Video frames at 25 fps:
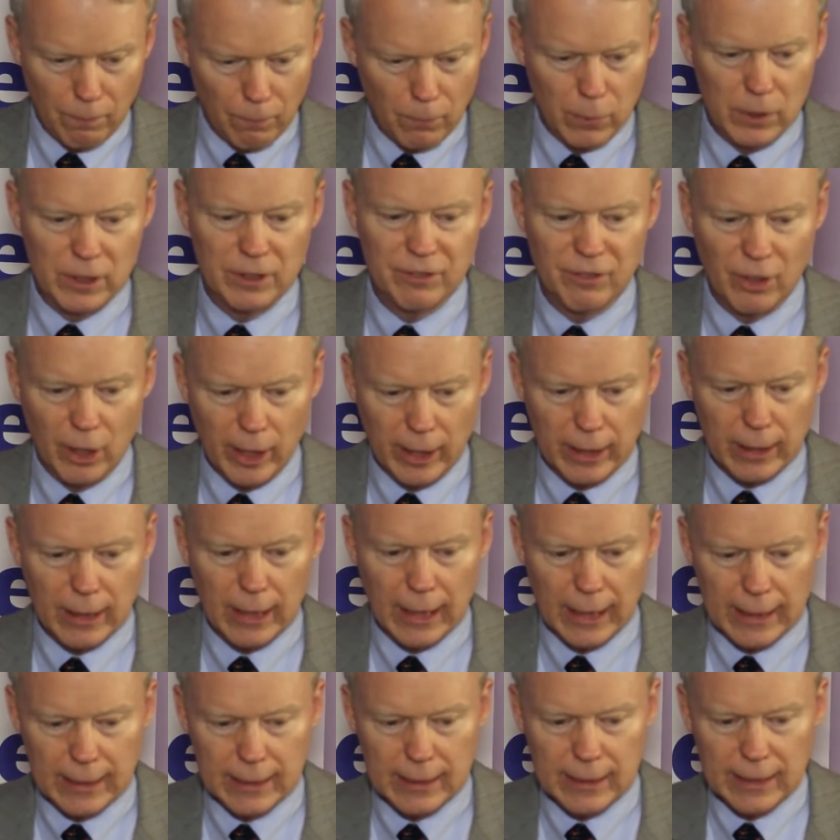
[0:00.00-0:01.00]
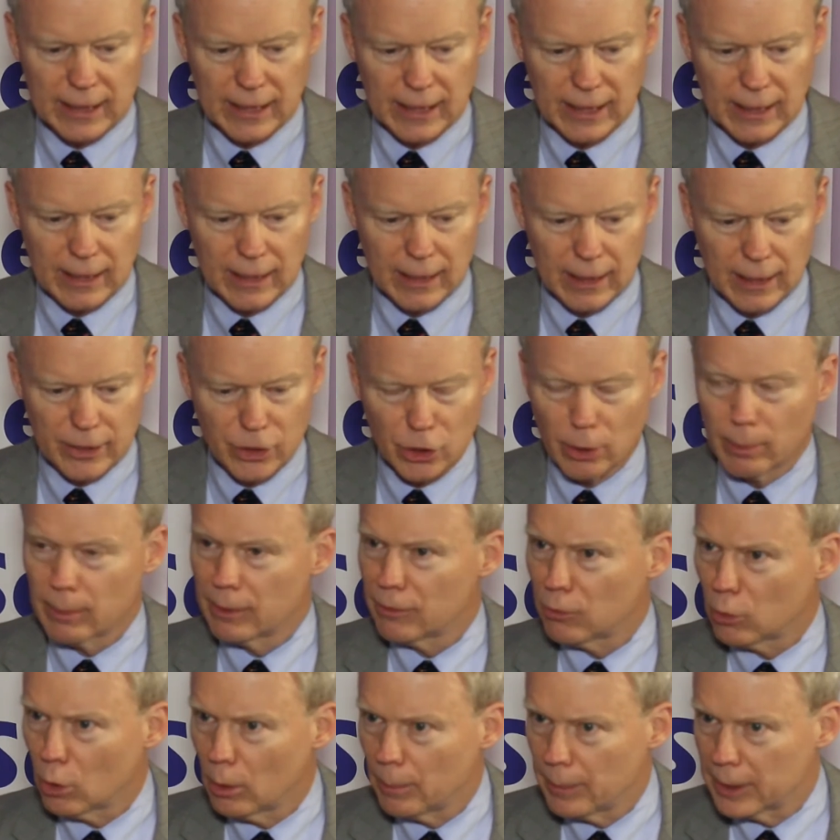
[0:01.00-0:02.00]
was very glad to see
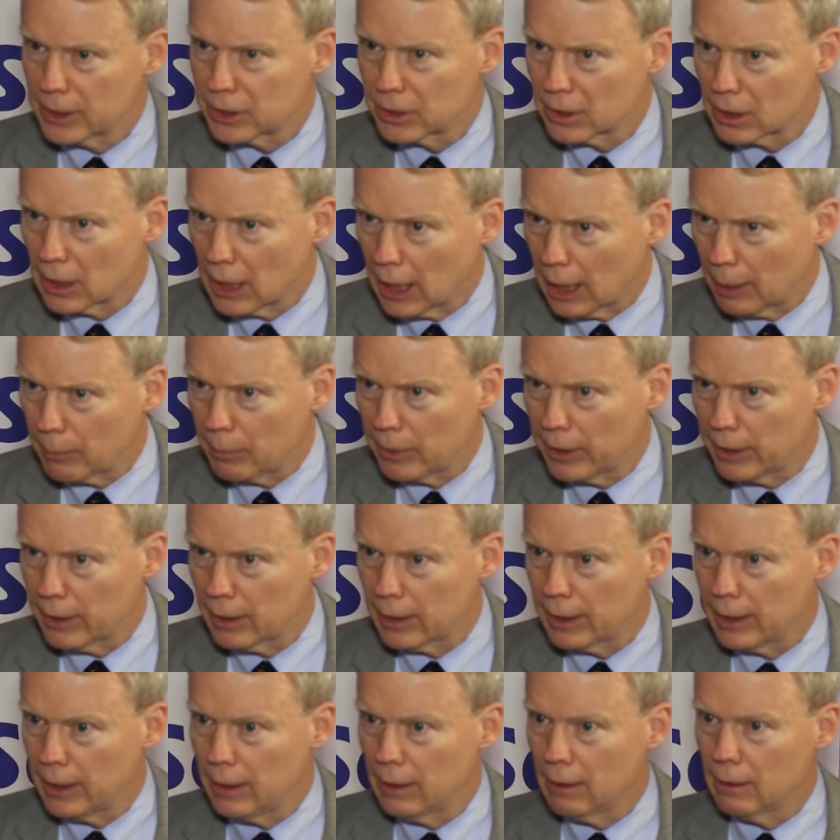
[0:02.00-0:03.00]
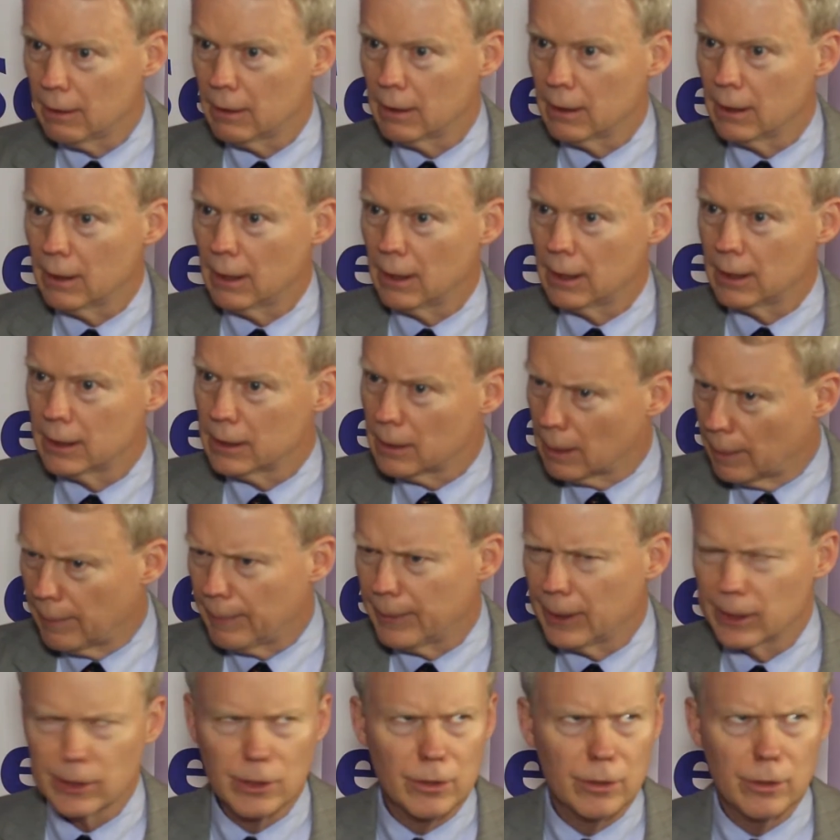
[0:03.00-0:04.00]
German Foreign Minister Gabriel here
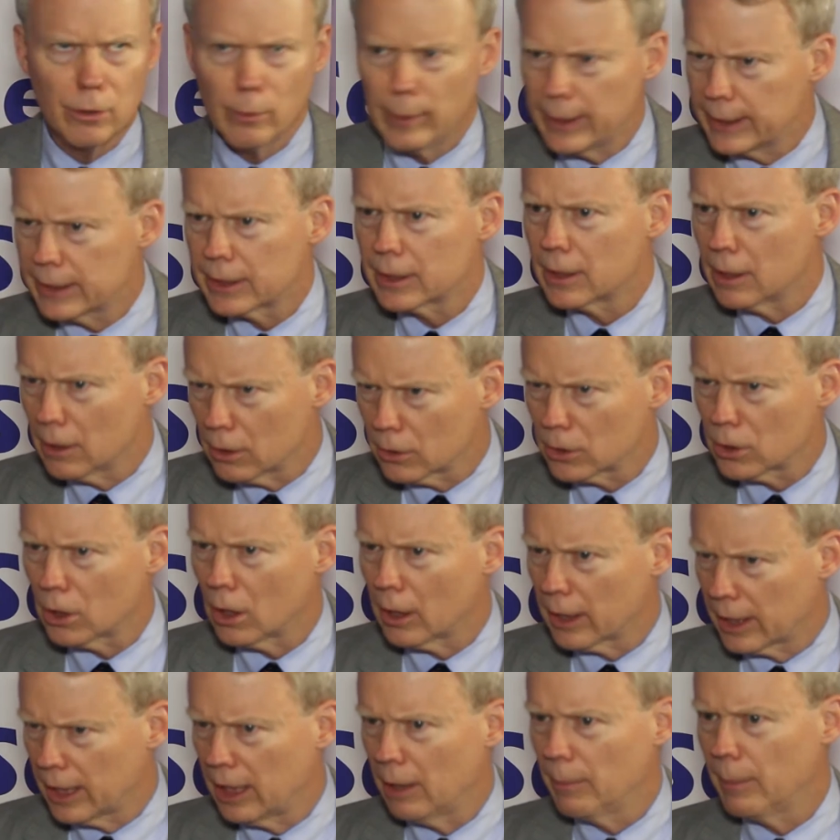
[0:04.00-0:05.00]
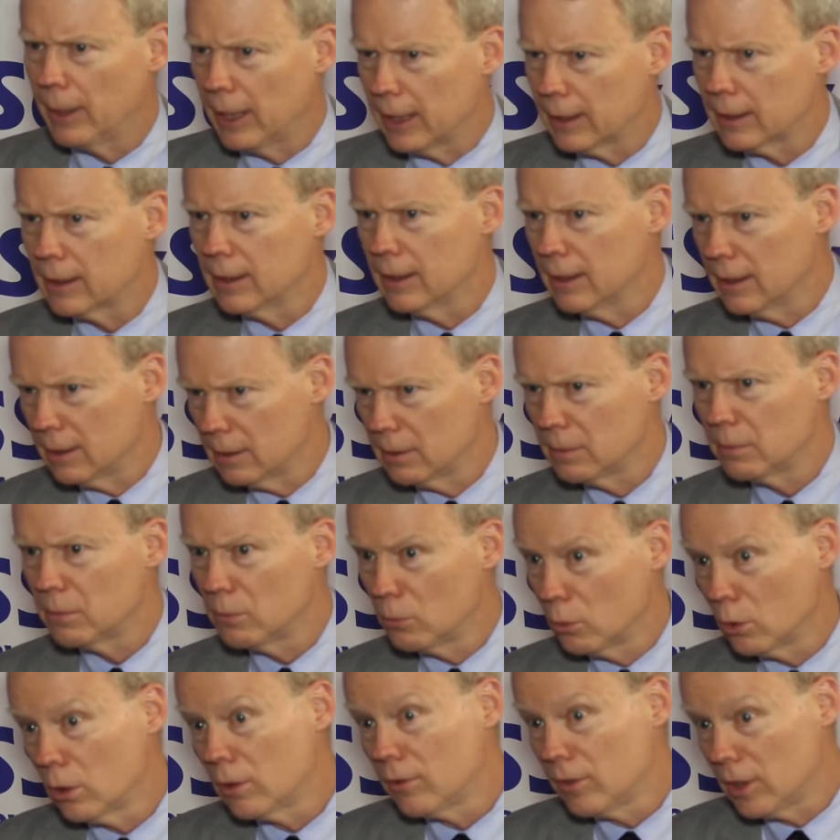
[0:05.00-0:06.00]
about 2 weeks ago talking about the
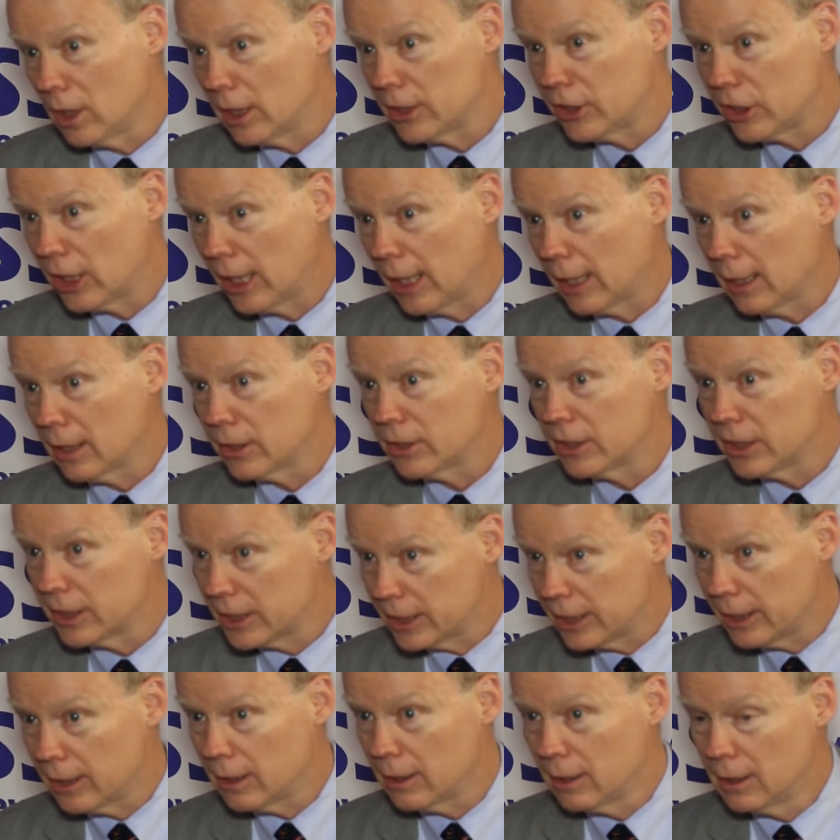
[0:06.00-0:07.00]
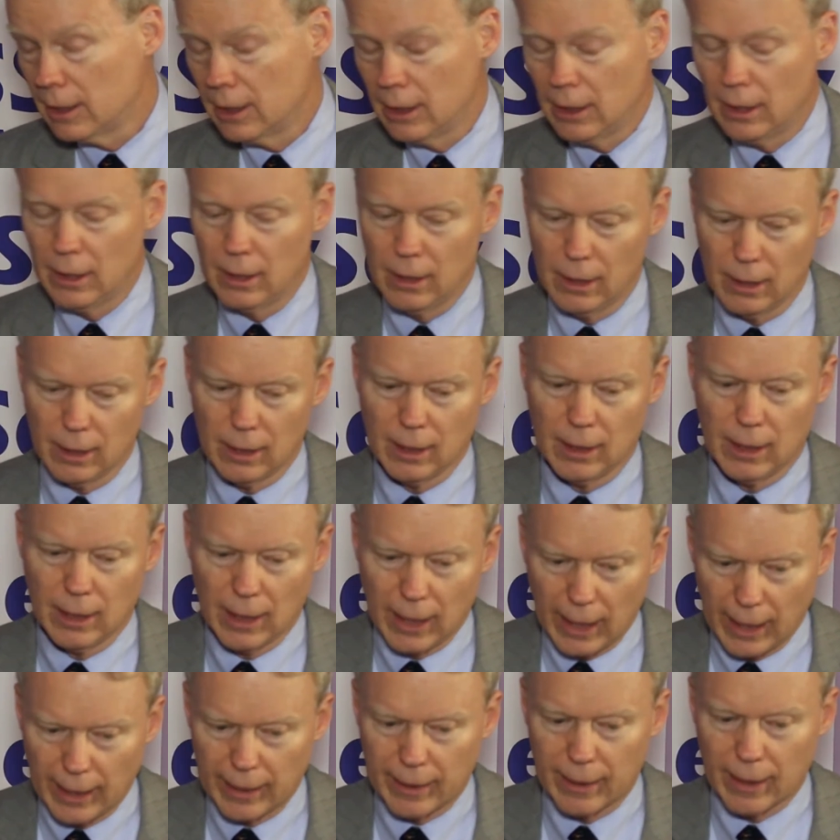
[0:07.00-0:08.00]
rule of law challenges here.
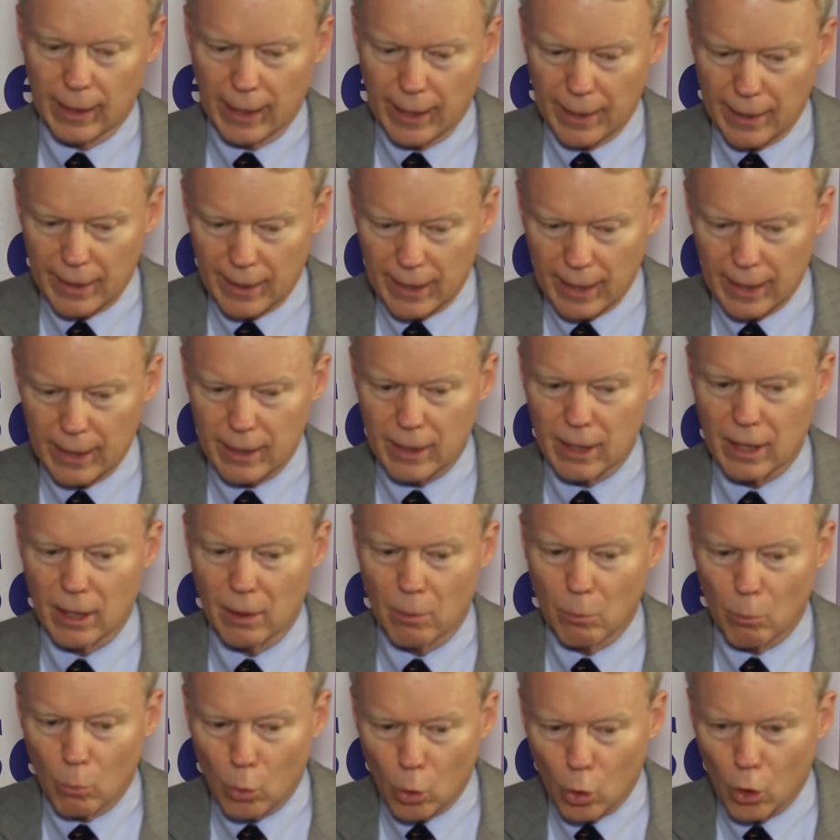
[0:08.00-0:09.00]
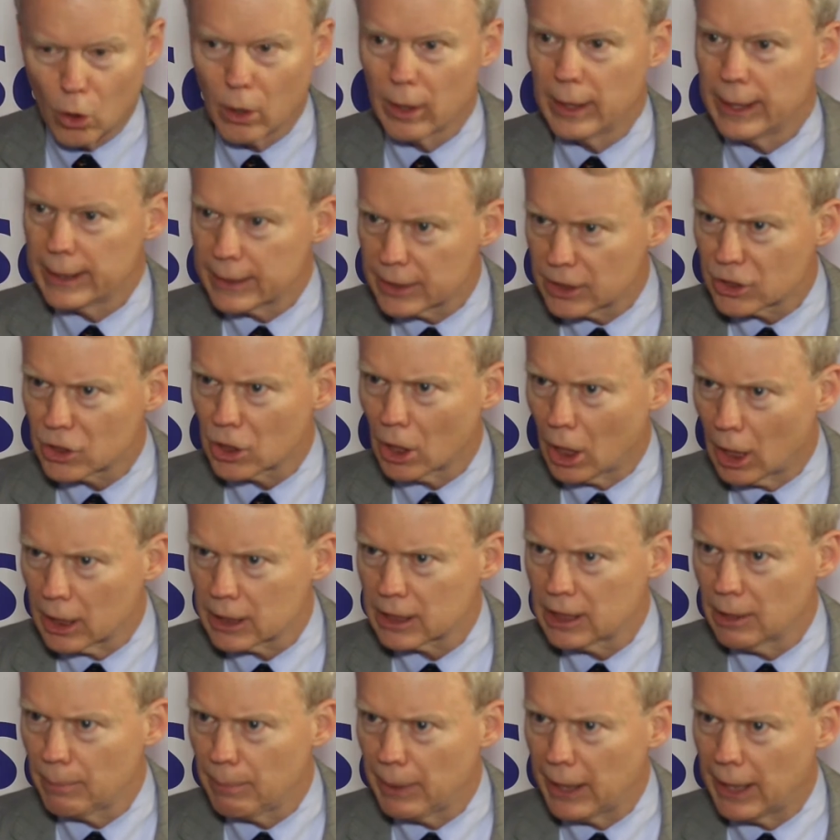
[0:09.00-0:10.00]
I think the more it's
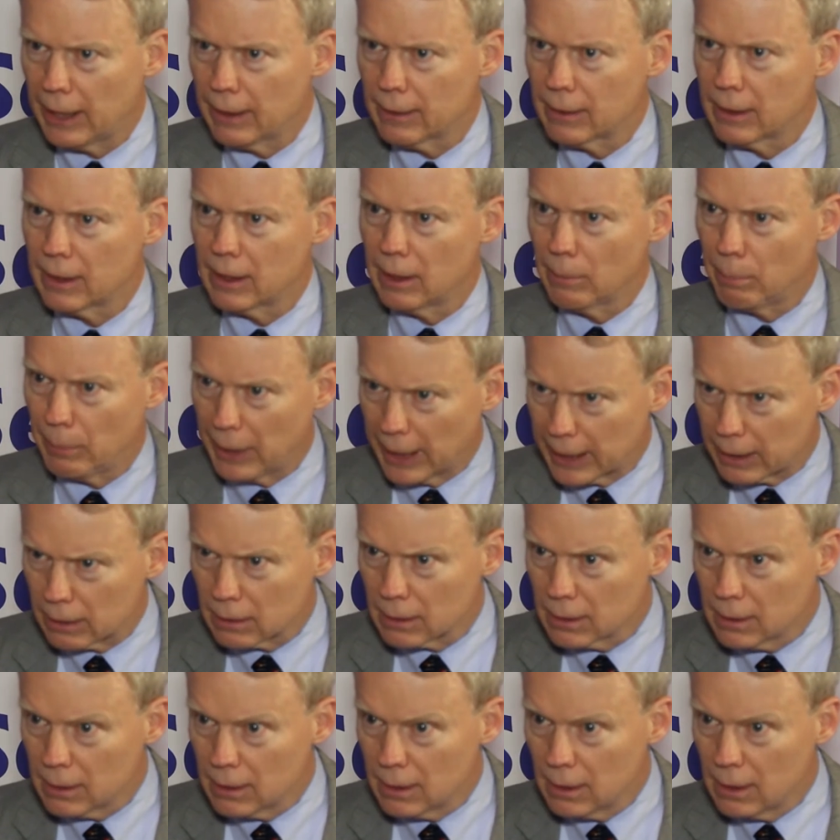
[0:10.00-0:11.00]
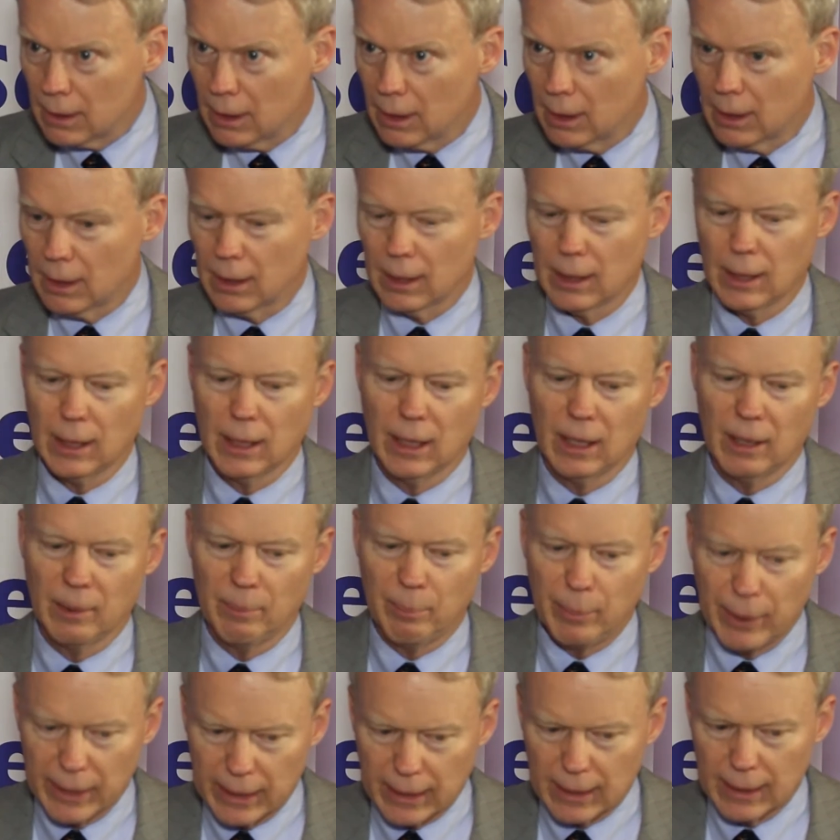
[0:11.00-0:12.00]
talked about, the better,
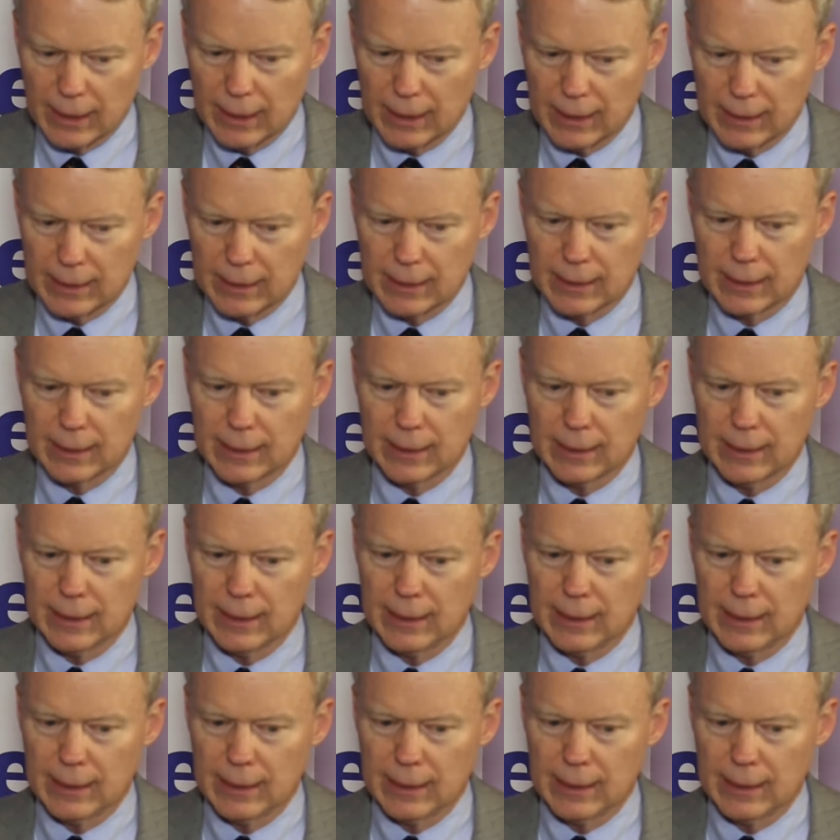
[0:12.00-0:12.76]
because